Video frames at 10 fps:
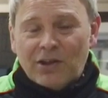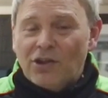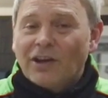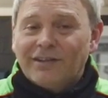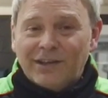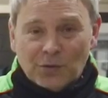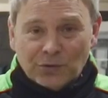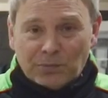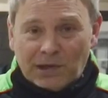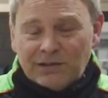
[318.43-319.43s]
about 90
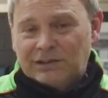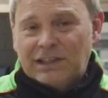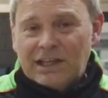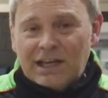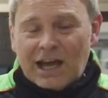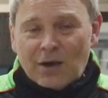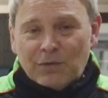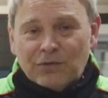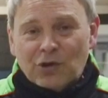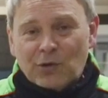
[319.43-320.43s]
horsepower,
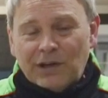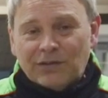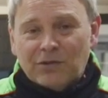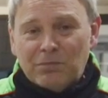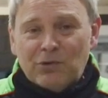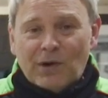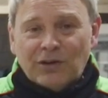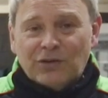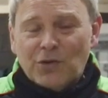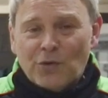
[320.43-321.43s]
and we've increased the
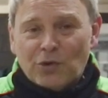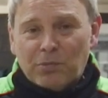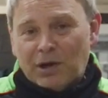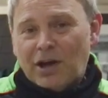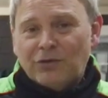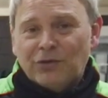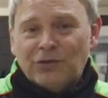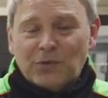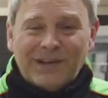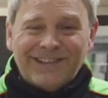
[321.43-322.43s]
mid-range torque by
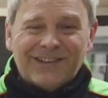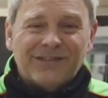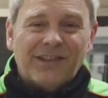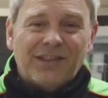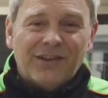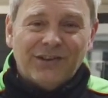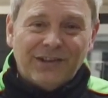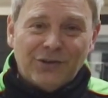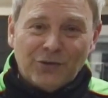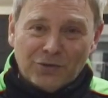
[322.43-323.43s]
120 to
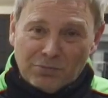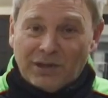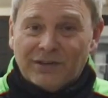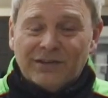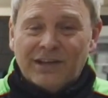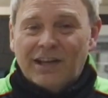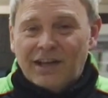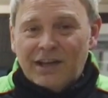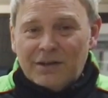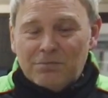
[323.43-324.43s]
130 newton meters.
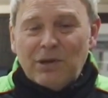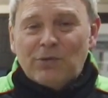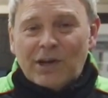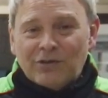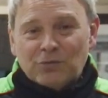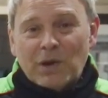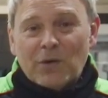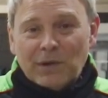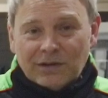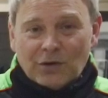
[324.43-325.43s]
Mid-range is
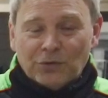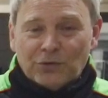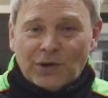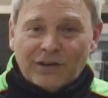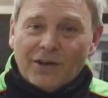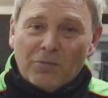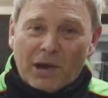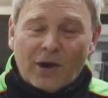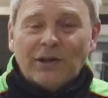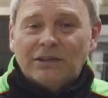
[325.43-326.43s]
where we concentrate our
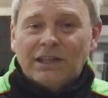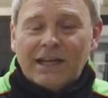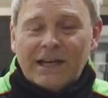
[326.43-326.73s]
power.